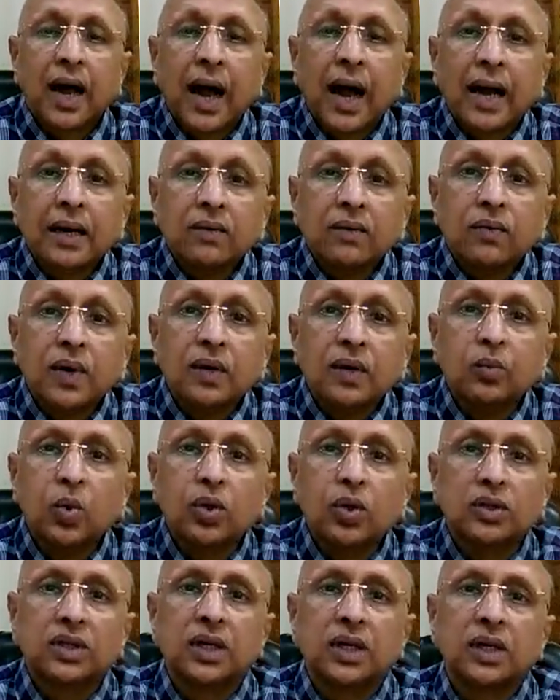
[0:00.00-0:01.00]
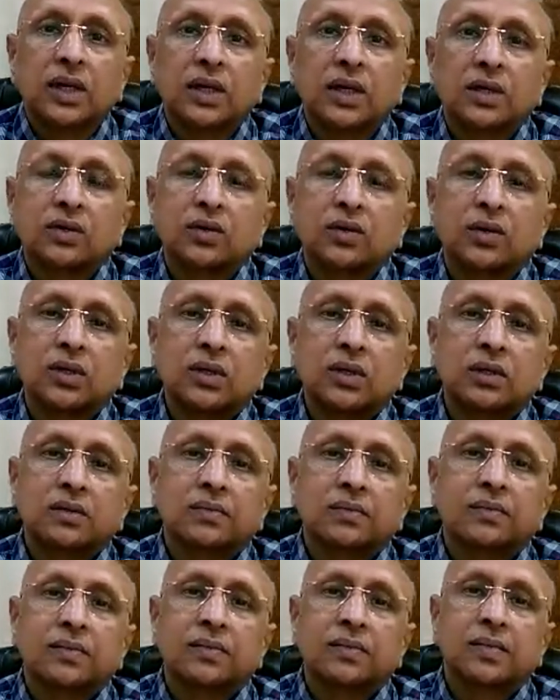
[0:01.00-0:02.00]
And one more thing he told,
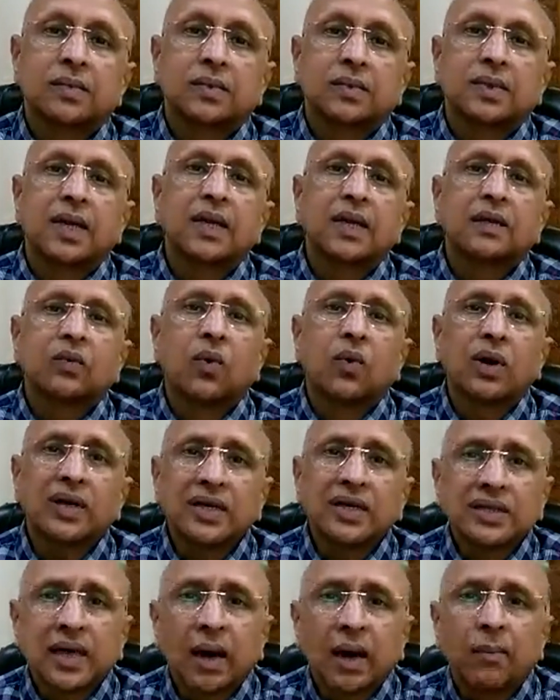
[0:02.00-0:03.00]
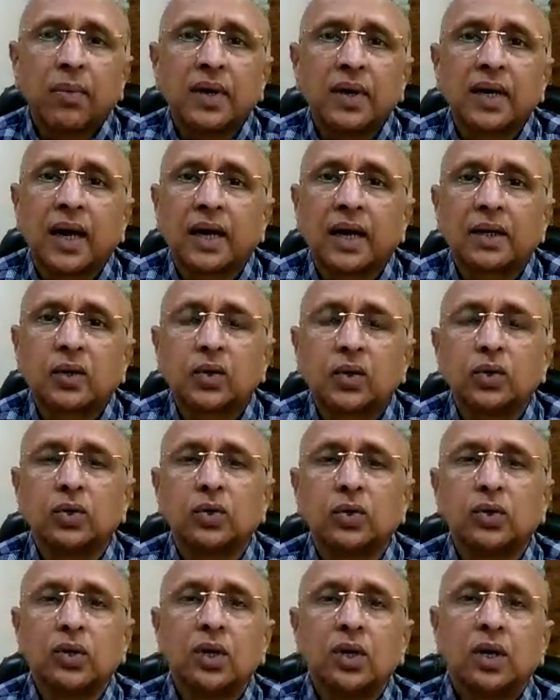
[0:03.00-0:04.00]
that what has happened, I don't
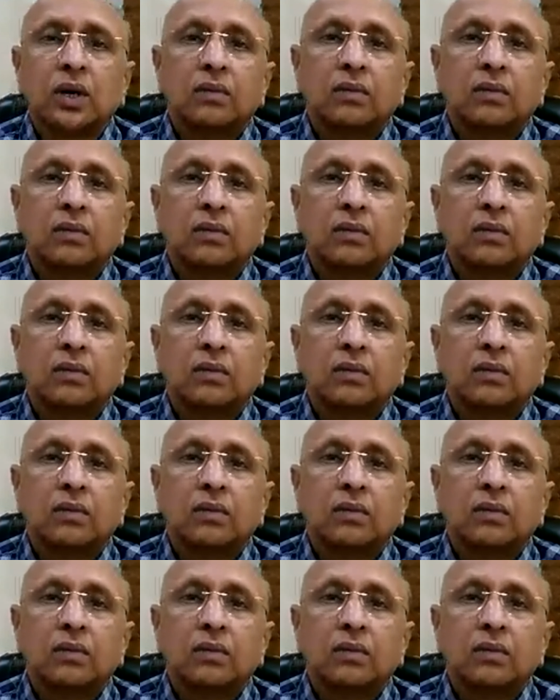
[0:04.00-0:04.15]
know.